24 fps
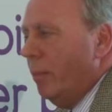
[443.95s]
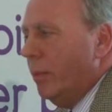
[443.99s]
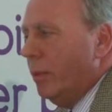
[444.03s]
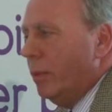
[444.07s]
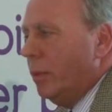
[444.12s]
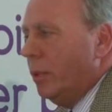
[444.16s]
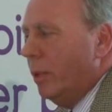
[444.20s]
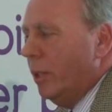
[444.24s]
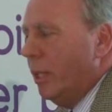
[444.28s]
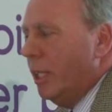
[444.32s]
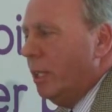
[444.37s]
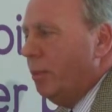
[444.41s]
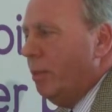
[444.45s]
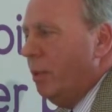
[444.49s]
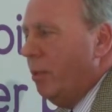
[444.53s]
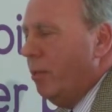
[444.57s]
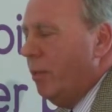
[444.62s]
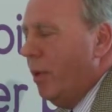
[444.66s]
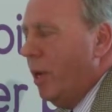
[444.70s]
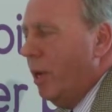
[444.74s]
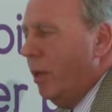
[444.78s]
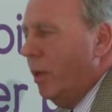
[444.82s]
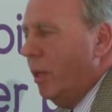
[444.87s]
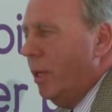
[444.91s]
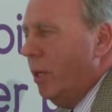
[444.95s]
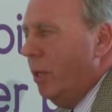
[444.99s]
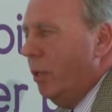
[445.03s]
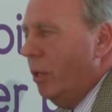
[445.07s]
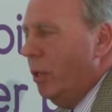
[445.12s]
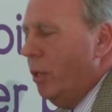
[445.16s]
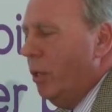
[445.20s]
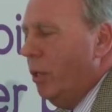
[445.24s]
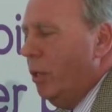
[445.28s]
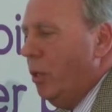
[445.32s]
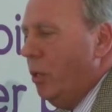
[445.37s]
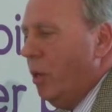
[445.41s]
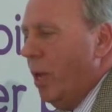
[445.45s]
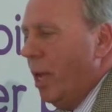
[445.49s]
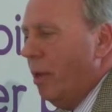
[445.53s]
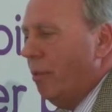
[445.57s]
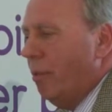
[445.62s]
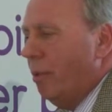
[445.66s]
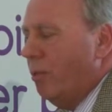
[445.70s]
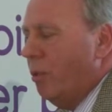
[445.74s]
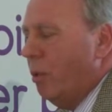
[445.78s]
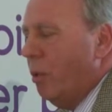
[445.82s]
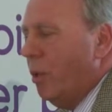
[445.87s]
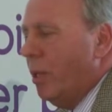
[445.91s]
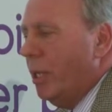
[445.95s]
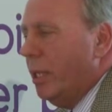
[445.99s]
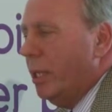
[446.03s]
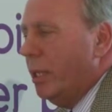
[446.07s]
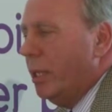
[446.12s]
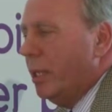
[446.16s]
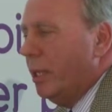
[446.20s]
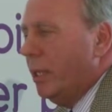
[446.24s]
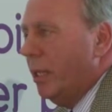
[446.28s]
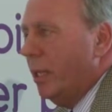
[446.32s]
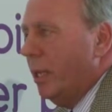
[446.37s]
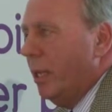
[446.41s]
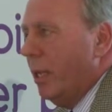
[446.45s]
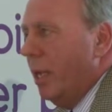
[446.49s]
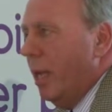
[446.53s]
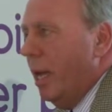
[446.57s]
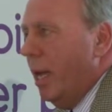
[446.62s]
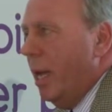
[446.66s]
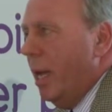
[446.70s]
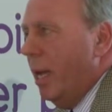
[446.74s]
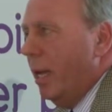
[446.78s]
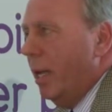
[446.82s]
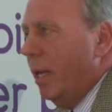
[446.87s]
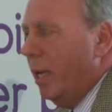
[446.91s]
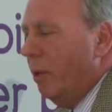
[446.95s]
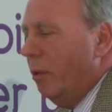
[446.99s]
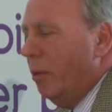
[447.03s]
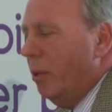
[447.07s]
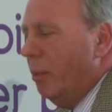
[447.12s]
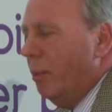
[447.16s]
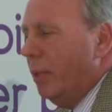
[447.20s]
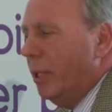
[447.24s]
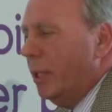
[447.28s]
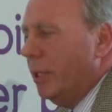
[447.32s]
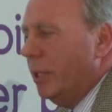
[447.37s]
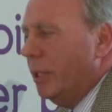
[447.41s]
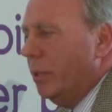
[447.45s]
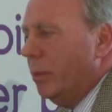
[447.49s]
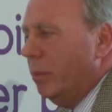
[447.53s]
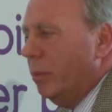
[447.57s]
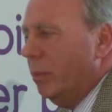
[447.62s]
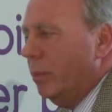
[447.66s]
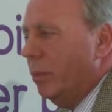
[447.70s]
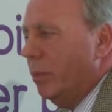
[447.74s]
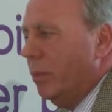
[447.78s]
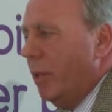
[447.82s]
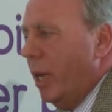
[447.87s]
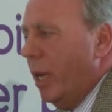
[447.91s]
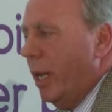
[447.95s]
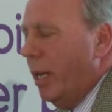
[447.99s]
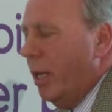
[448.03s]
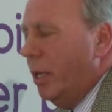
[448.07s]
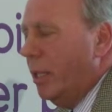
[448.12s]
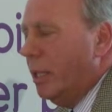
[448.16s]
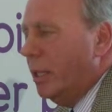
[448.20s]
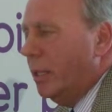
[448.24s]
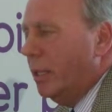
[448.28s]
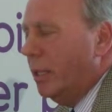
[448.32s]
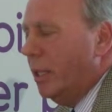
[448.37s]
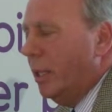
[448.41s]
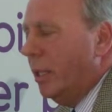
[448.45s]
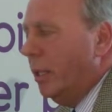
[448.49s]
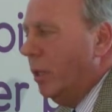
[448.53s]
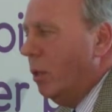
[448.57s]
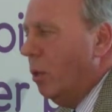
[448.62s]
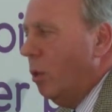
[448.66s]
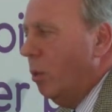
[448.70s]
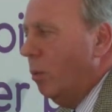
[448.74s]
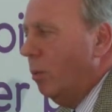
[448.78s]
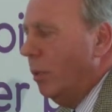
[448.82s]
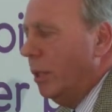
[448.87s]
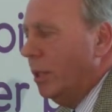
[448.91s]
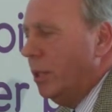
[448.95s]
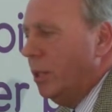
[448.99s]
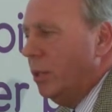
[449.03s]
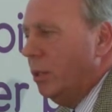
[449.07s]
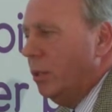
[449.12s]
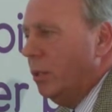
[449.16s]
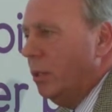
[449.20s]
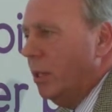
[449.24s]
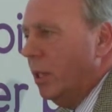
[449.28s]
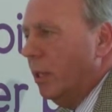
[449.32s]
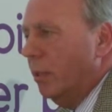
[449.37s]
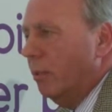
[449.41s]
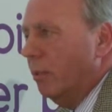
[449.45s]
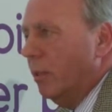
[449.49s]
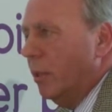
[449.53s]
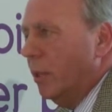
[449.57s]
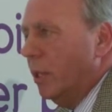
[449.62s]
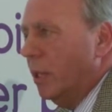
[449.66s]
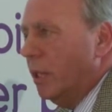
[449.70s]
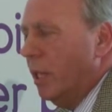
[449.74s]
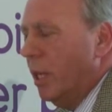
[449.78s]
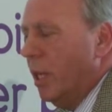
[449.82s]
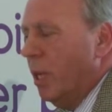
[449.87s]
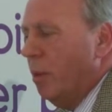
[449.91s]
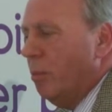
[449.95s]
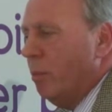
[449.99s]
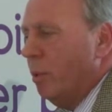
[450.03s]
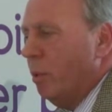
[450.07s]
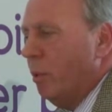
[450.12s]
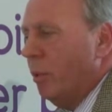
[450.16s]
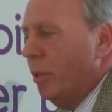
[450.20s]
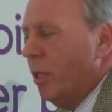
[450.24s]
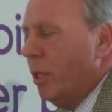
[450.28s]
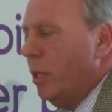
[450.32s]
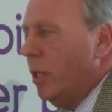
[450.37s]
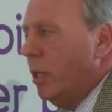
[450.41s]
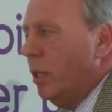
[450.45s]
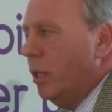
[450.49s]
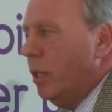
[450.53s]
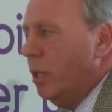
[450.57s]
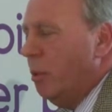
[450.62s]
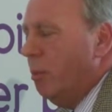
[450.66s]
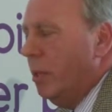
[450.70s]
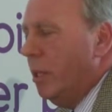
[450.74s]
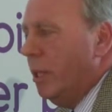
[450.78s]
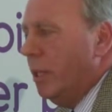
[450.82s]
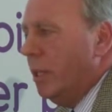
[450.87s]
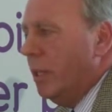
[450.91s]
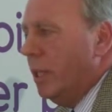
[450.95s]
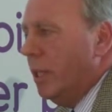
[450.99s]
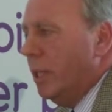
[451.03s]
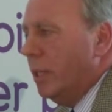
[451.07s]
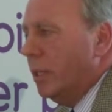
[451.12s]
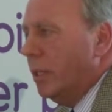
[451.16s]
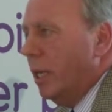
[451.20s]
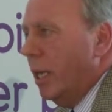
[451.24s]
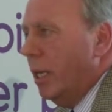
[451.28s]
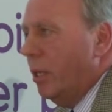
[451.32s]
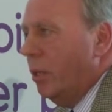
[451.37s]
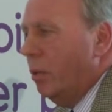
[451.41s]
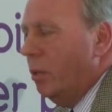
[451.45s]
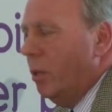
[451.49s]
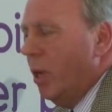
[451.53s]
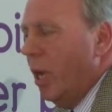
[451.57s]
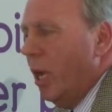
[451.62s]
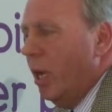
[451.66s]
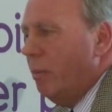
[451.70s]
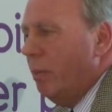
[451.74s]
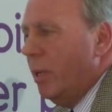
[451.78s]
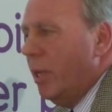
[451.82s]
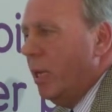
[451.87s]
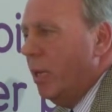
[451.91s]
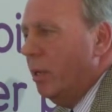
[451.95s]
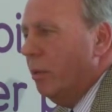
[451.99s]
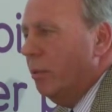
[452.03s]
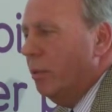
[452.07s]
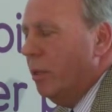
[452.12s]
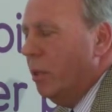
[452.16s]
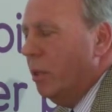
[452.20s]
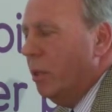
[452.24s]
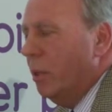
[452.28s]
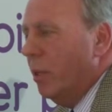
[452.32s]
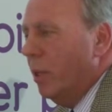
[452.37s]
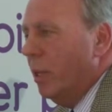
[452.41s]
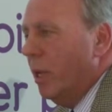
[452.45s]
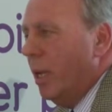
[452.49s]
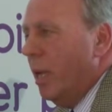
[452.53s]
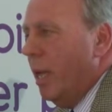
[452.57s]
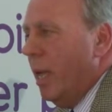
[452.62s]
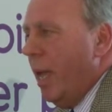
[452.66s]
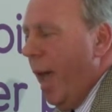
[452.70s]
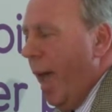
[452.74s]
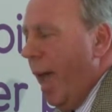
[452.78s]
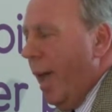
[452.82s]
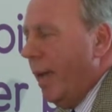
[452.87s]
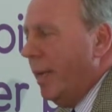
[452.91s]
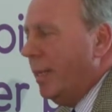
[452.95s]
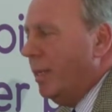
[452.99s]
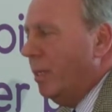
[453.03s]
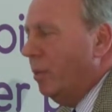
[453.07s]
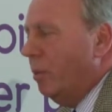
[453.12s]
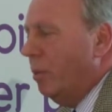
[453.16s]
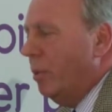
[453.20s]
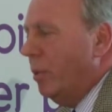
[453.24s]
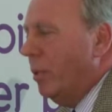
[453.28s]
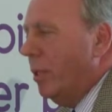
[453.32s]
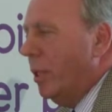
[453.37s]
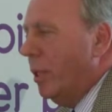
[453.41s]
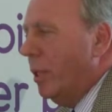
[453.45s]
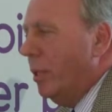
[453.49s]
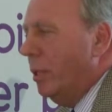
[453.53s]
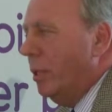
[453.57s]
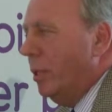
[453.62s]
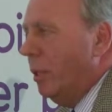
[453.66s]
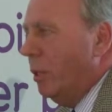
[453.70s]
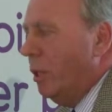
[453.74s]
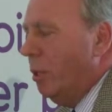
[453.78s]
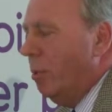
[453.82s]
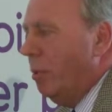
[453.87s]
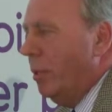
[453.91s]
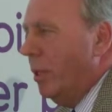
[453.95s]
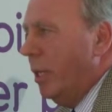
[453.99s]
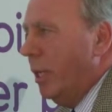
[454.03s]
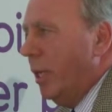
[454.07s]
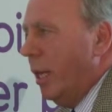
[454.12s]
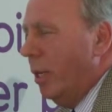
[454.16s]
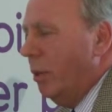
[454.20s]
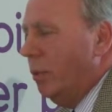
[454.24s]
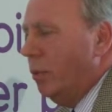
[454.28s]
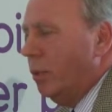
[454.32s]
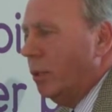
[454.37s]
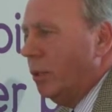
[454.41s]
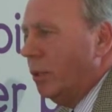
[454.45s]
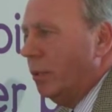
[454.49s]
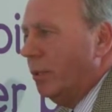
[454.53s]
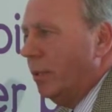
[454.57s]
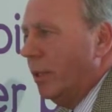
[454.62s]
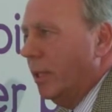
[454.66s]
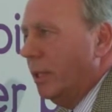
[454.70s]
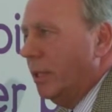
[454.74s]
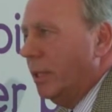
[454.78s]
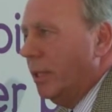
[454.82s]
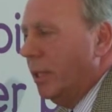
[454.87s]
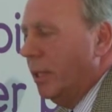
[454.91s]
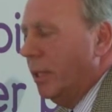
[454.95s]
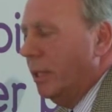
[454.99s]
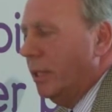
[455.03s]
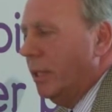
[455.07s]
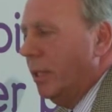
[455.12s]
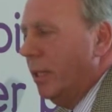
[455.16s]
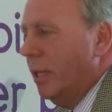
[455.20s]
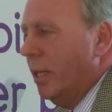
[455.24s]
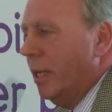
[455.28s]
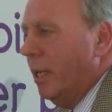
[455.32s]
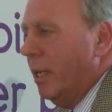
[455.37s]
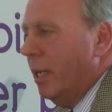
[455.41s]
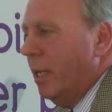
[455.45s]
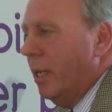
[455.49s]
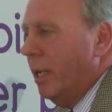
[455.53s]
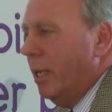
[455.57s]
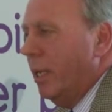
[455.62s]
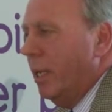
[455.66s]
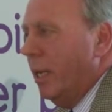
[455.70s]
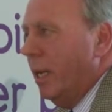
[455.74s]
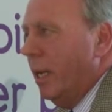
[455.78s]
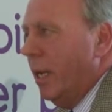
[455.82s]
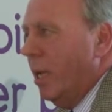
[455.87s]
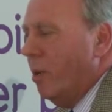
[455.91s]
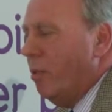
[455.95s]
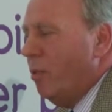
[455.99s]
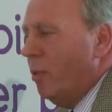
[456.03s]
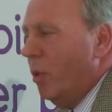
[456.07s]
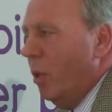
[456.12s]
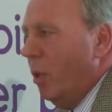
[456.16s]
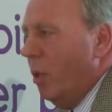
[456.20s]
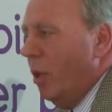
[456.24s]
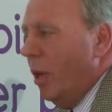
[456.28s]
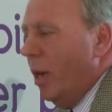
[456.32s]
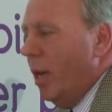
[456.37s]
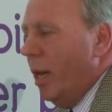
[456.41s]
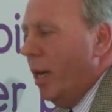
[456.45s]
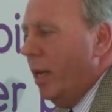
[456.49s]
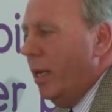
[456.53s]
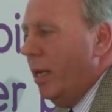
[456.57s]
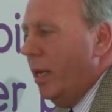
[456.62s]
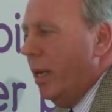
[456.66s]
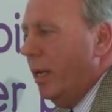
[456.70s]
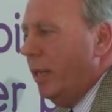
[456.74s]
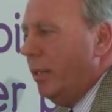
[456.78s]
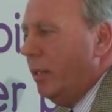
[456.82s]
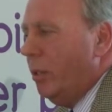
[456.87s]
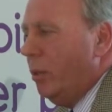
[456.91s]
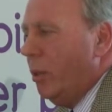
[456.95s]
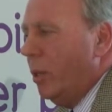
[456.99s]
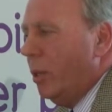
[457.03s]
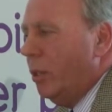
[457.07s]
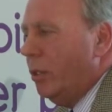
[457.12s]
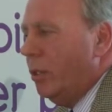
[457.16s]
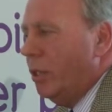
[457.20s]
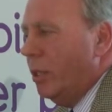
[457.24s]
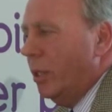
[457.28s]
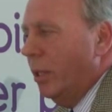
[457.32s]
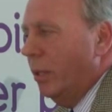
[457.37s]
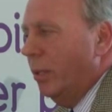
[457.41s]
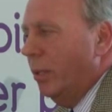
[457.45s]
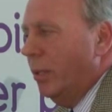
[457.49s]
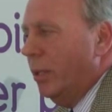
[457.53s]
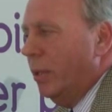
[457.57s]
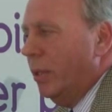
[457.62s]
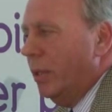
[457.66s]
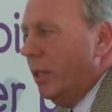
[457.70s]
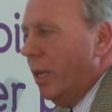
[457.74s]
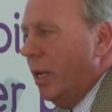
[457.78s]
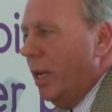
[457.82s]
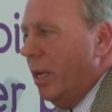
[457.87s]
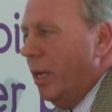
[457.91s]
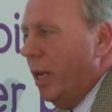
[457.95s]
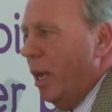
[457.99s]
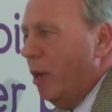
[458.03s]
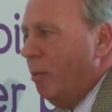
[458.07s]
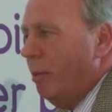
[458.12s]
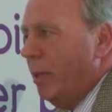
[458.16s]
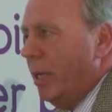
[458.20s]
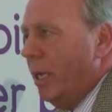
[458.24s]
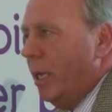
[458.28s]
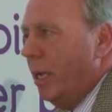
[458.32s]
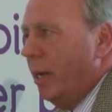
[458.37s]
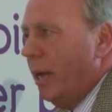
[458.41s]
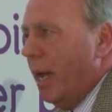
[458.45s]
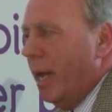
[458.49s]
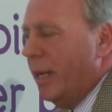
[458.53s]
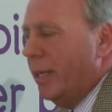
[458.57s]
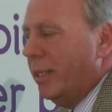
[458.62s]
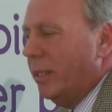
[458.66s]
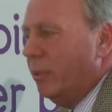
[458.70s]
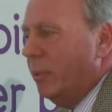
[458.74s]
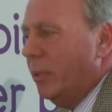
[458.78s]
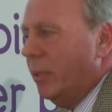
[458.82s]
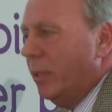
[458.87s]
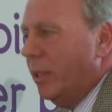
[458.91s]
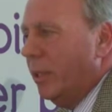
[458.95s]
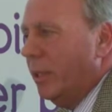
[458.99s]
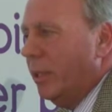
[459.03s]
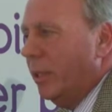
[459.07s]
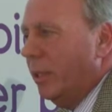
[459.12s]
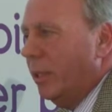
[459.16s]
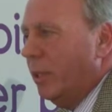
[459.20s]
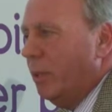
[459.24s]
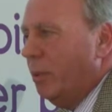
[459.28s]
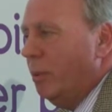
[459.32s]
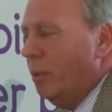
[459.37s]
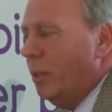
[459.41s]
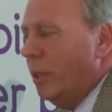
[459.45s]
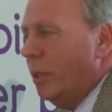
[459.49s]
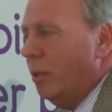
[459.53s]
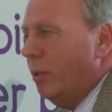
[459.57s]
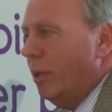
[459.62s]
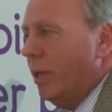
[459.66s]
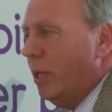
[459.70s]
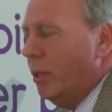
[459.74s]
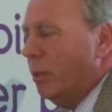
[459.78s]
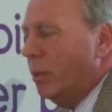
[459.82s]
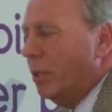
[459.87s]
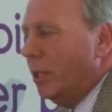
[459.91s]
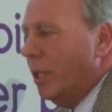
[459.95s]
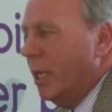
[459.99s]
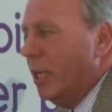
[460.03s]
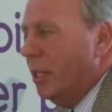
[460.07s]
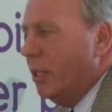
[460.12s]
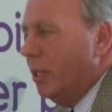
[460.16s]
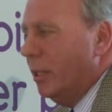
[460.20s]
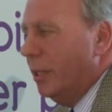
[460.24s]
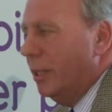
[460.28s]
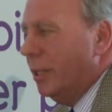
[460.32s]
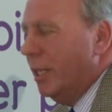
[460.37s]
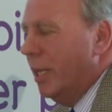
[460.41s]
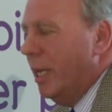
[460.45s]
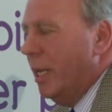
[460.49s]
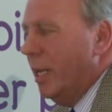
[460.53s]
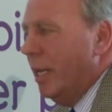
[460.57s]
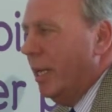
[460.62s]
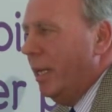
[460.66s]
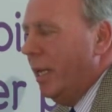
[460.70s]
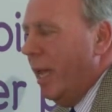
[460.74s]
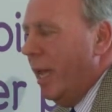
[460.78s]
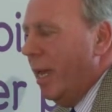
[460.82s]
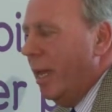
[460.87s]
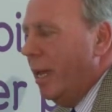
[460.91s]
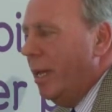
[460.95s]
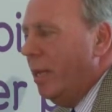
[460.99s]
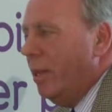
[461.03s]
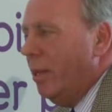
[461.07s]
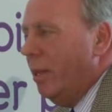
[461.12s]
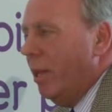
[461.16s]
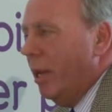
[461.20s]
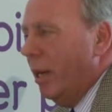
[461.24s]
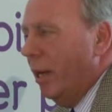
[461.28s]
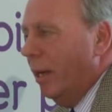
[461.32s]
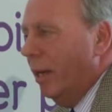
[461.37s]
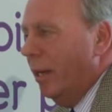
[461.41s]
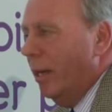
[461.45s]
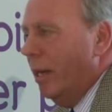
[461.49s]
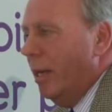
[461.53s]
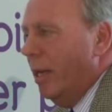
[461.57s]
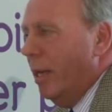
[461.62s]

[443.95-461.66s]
So let's be fair, you know, you have a voice, and governments, I sincerely hope, listen to that voice. But within your communities, I don't know how many of you are active within your community councils, for instance. If not, I do urge you. And how many are active within their community radio stations? Get in there.